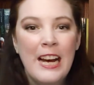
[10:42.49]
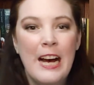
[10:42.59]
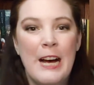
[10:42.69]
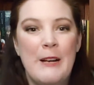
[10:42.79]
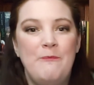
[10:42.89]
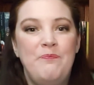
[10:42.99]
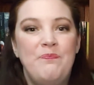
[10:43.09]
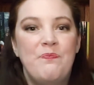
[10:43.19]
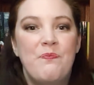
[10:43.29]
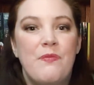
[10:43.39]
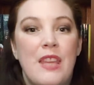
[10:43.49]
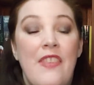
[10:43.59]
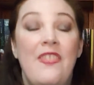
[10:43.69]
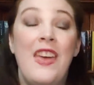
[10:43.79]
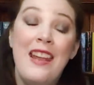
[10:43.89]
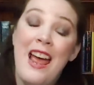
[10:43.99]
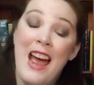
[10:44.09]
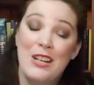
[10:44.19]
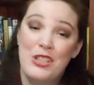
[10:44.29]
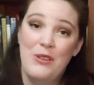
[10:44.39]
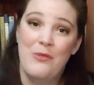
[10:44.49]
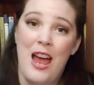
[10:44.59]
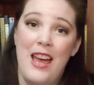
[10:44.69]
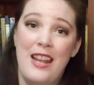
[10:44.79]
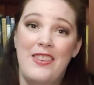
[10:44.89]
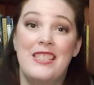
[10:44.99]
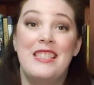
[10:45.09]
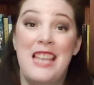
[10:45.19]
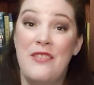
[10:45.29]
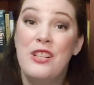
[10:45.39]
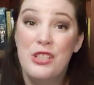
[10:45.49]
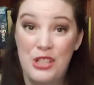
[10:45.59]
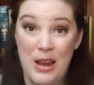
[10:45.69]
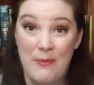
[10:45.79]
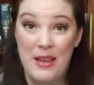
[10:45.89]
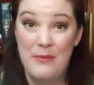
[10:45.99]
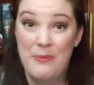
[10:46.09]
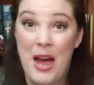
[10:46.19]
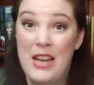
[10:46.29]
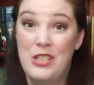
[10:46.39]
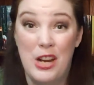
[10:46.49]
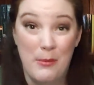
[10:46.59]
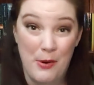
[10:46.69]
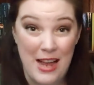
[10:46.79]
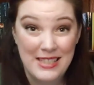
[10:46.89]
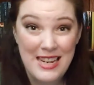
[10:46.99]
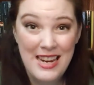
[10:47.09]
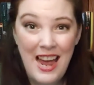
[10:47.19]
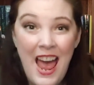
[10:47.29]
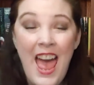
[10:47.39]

Then I actually read The Savior's Champion by Jenna Moreci,